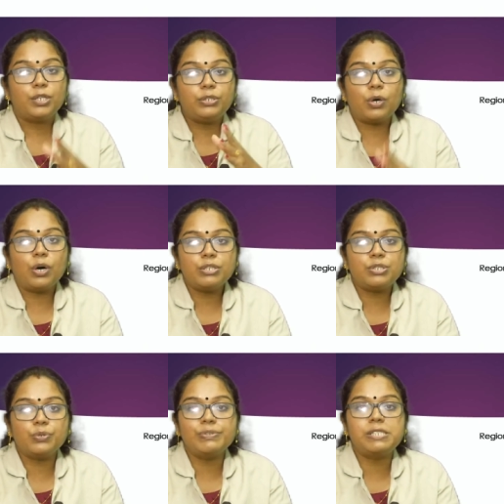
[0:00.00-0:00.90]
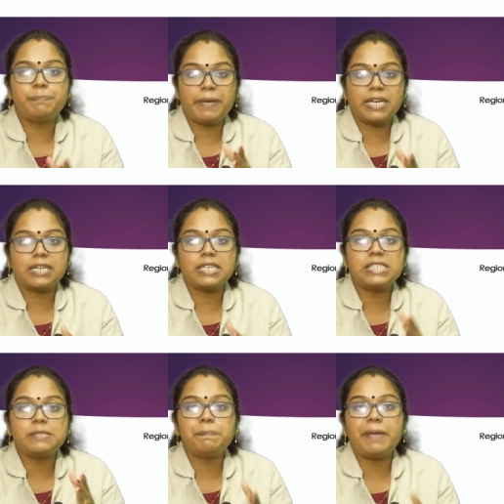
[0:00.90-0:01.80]
No two
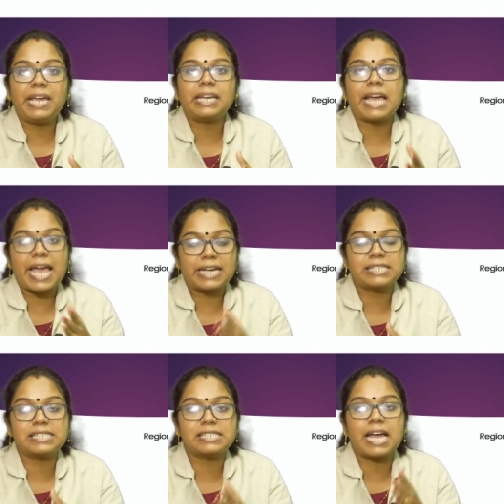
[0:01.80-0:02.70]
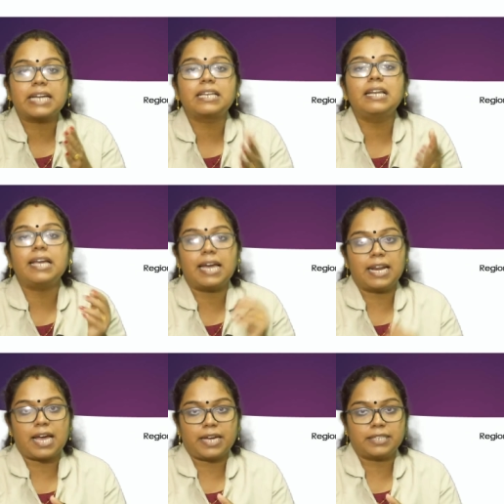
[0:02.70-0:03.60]
speakers speak exactly
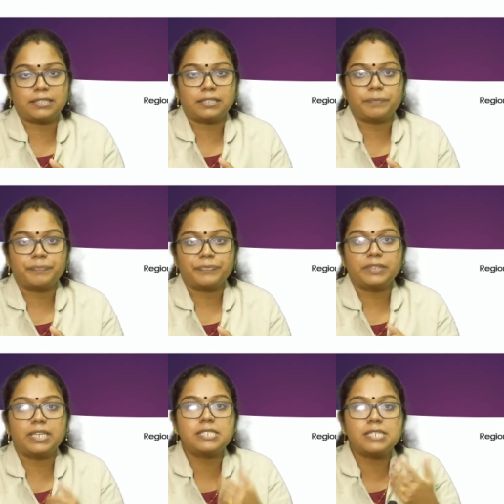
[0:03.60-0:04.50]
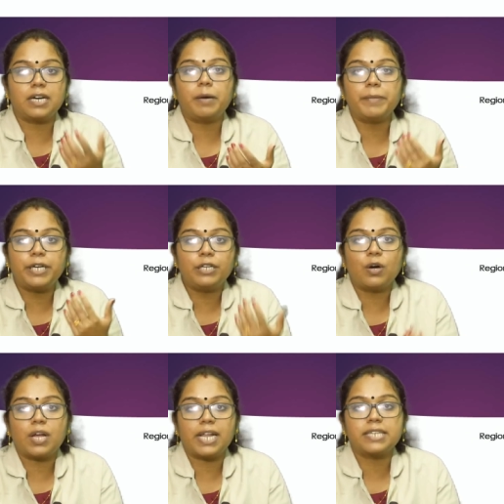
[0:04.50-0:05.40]
alike. The term
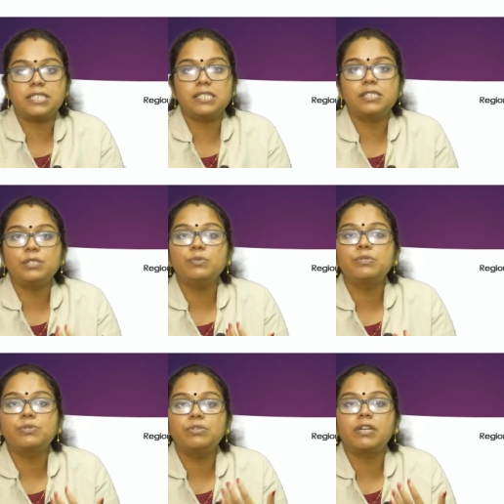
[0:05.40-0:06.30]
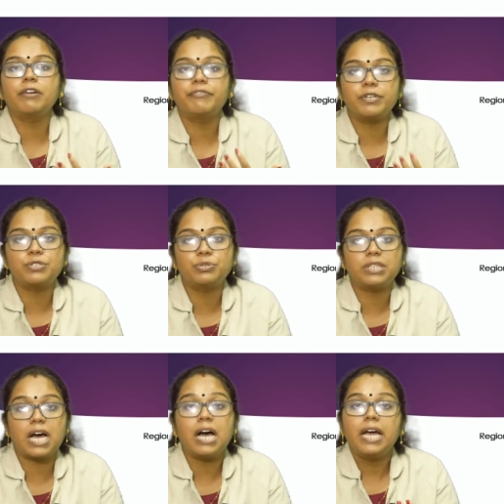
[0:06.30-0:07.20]
idiolect is used to refer to
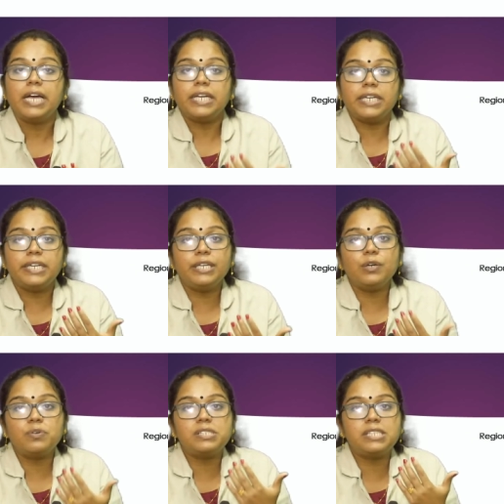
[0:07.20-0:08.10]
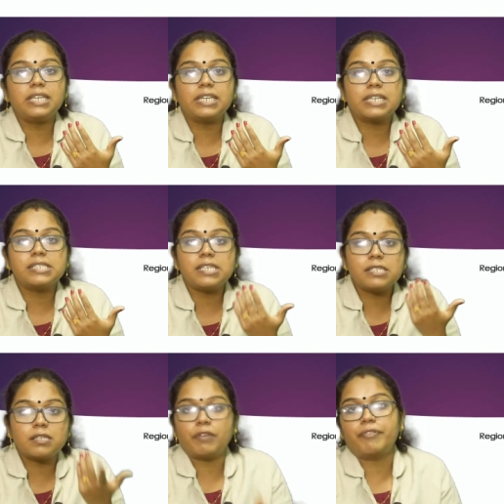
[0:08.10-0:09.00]
the
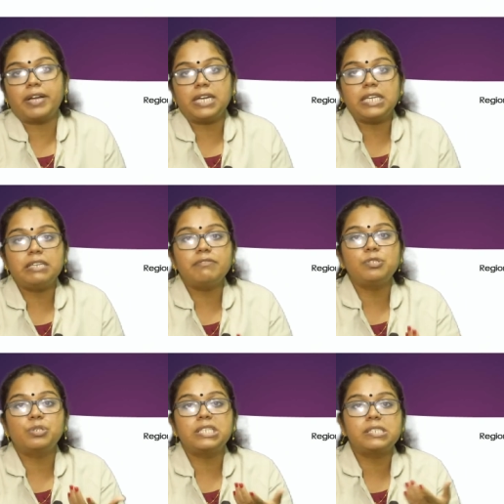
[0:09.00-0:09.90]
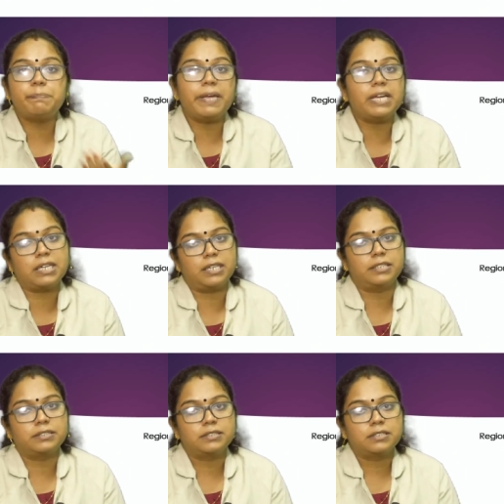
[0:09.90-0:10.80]
idiosyncrasies of an individual speaker.